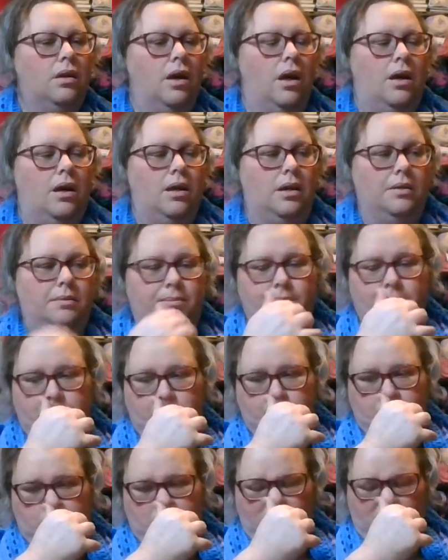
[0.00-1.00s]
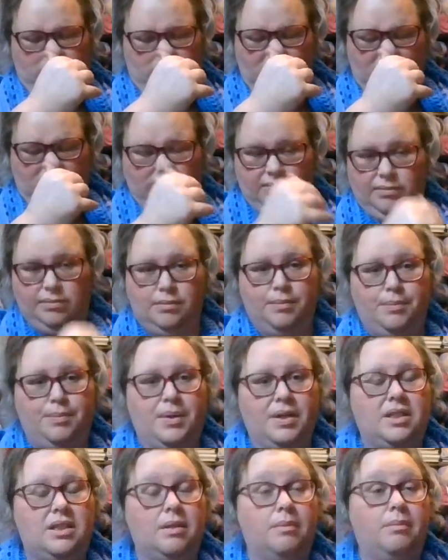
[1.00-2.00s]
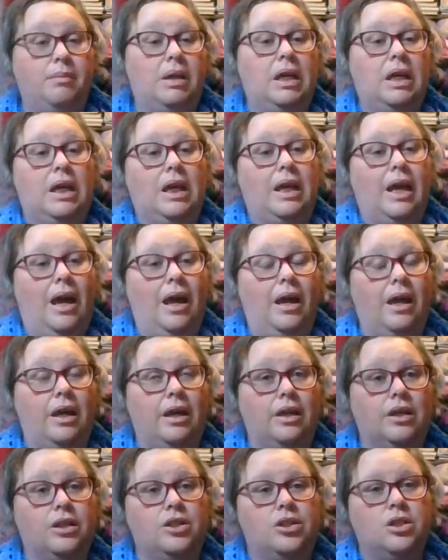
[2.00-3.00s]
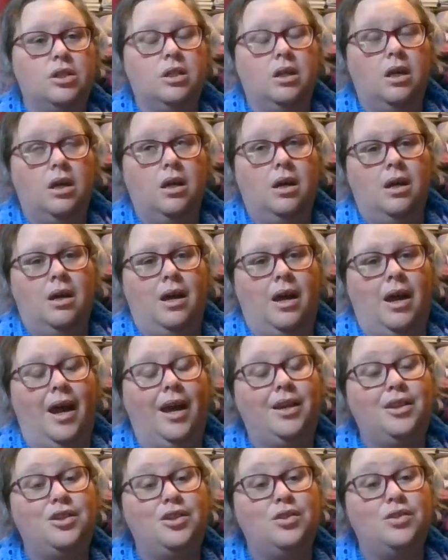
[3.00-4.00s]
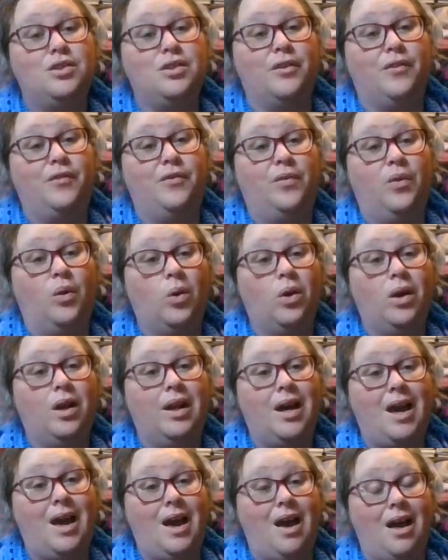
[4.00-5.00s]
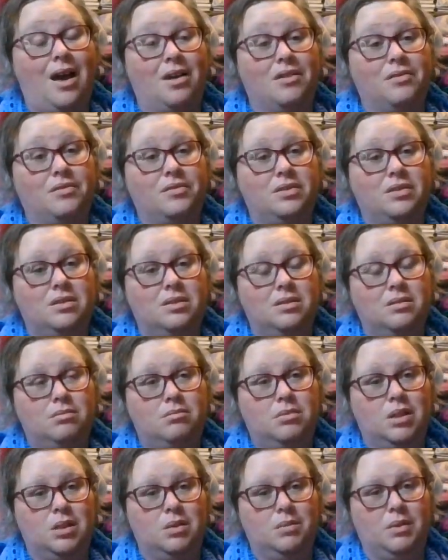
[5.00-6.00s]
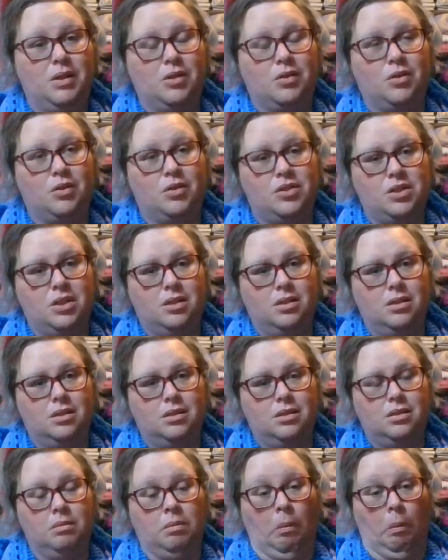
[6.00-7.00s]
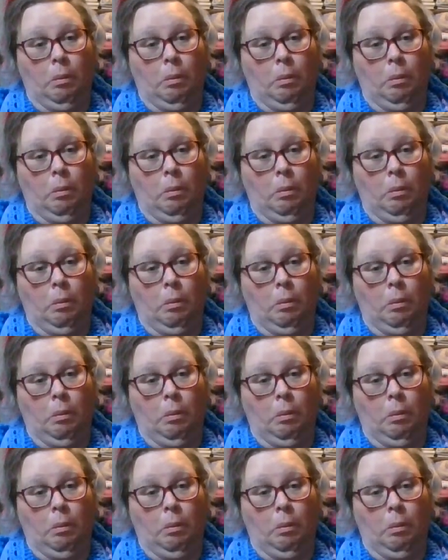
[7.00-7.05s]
Um, but to meet gauge, I had to use a four and a half millimeter crochet hook.